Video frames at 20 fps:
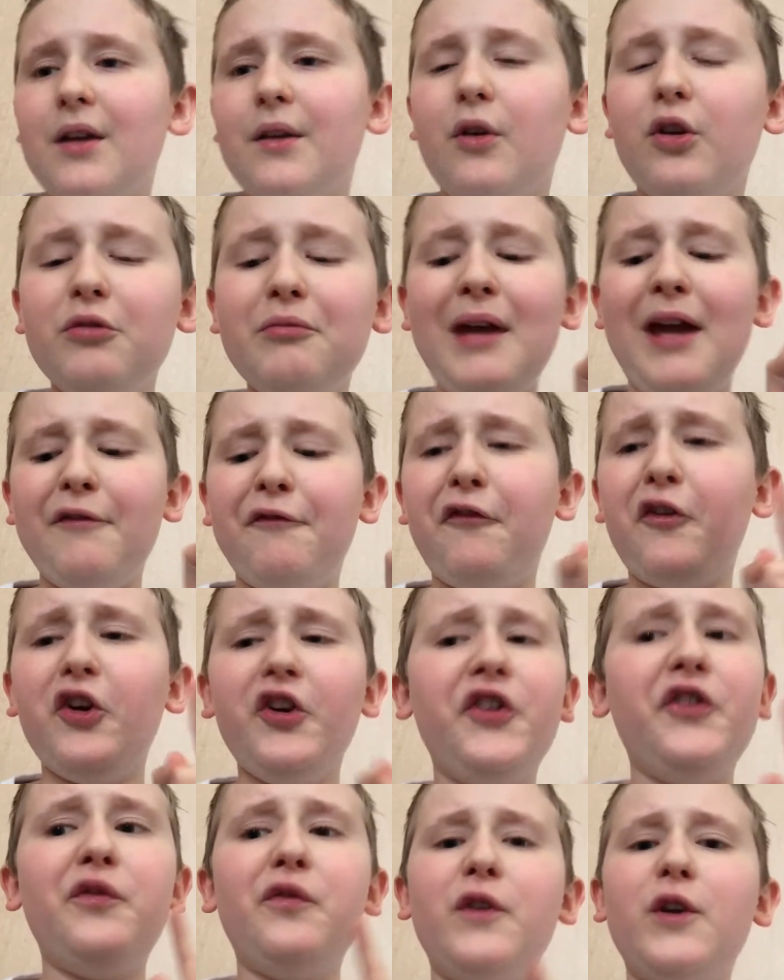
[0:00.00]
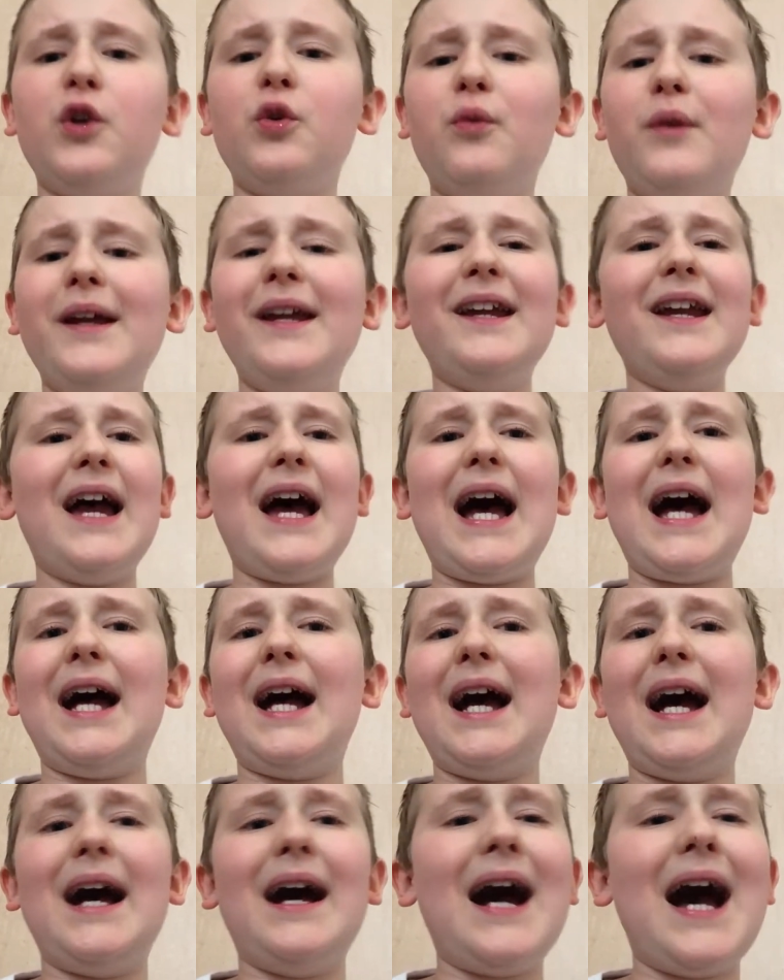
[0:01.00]
on my first viewing,
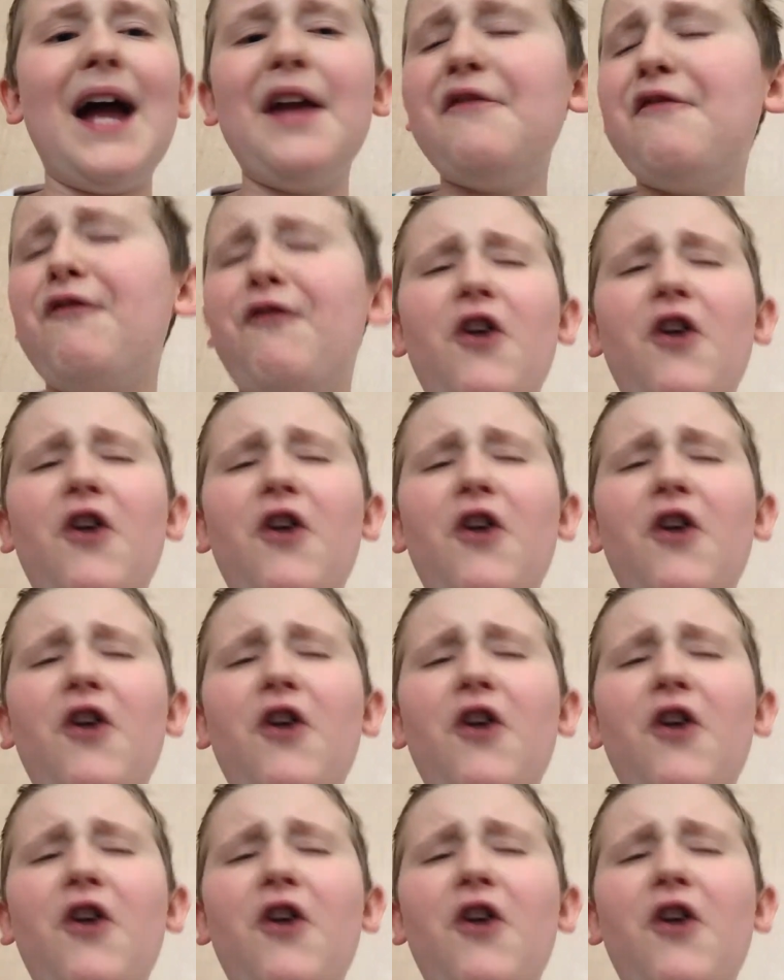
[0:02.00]
I